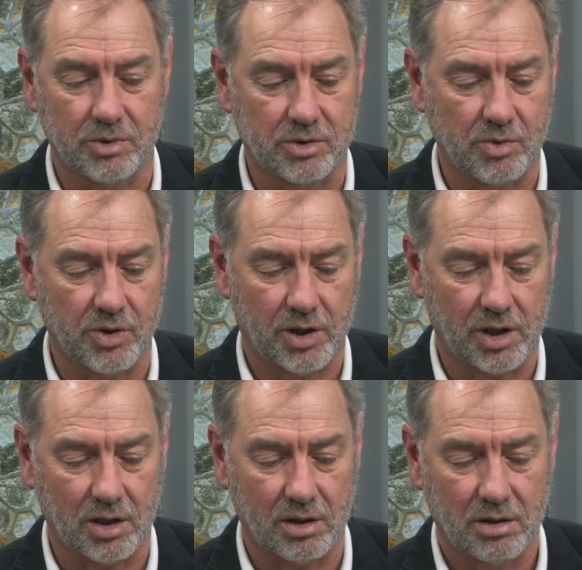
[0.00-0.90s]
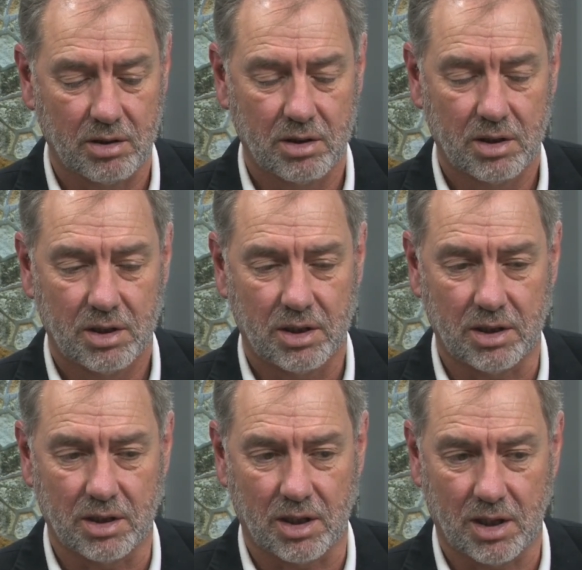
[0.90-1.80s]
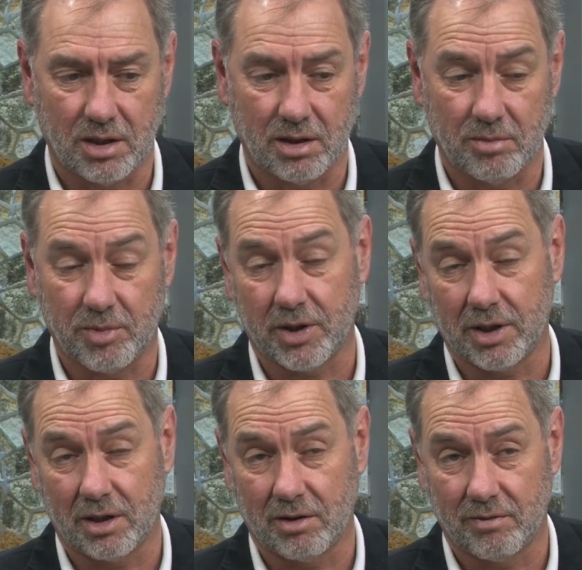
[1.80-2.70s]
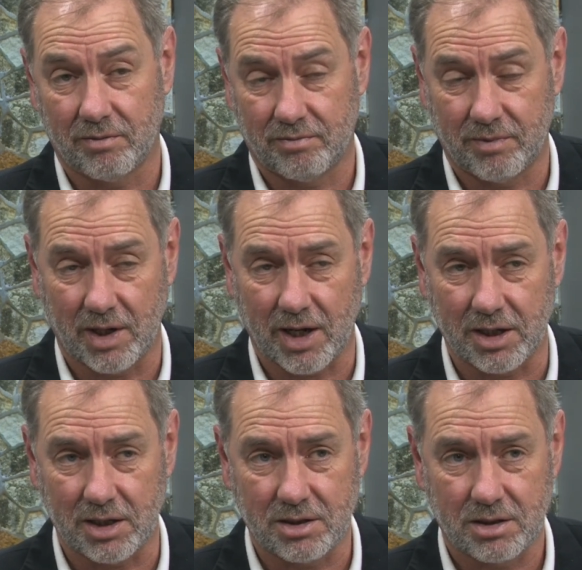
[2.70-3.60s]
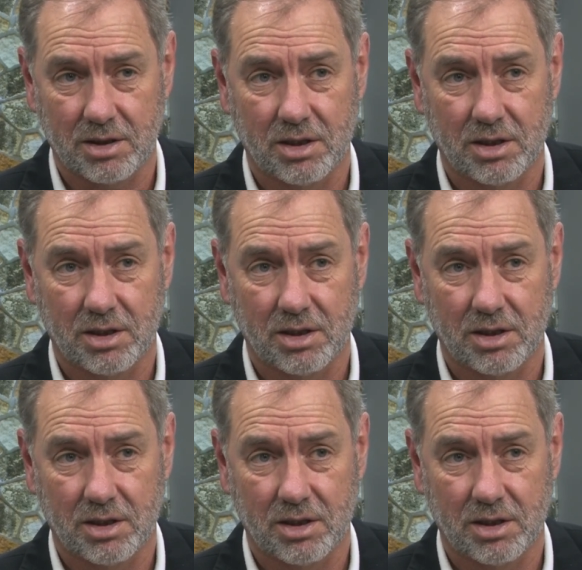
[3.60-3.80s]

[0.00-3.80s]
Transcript: was working in the by the end of the 80s.